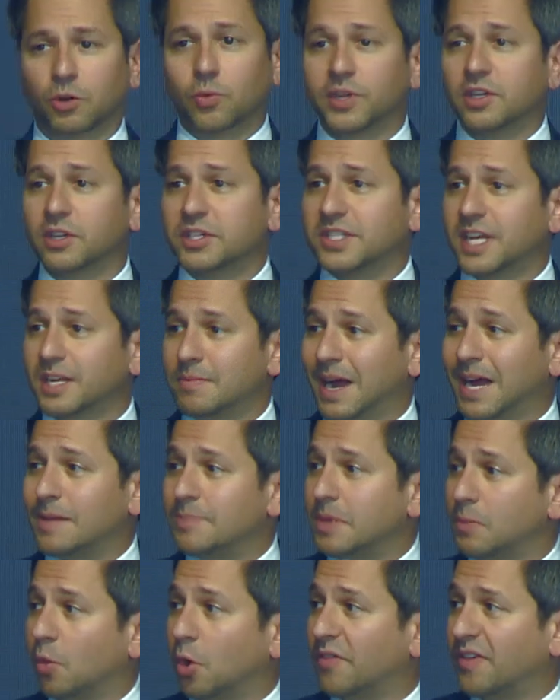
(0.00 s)
real estate might
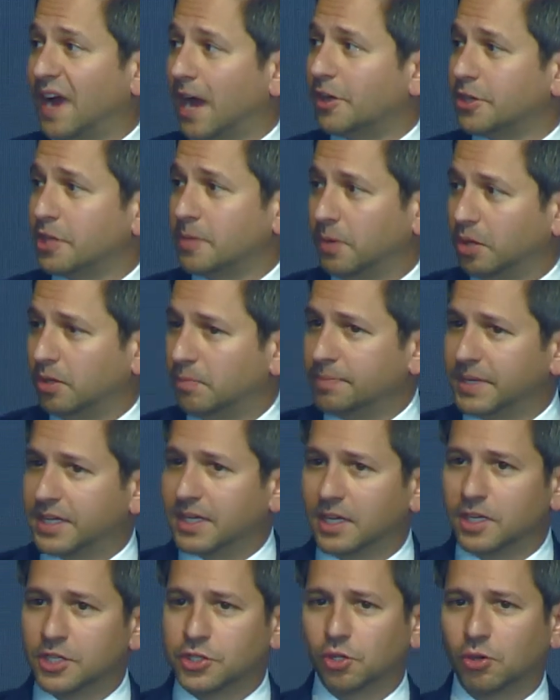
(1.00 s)
be more valuable
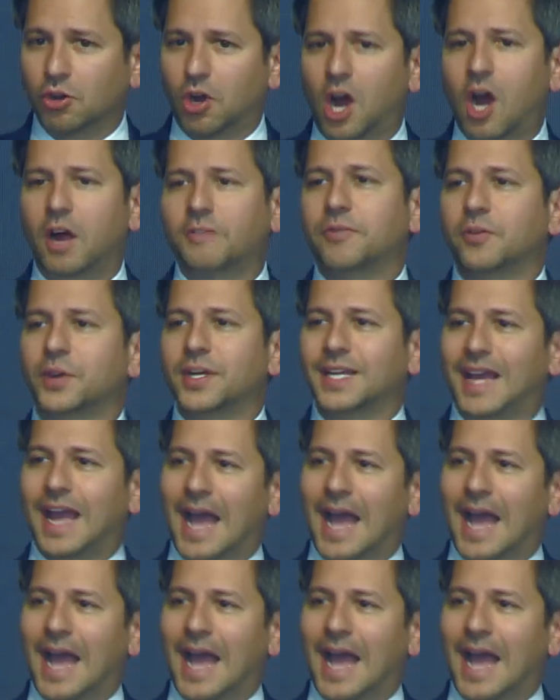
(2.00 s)
because you're offering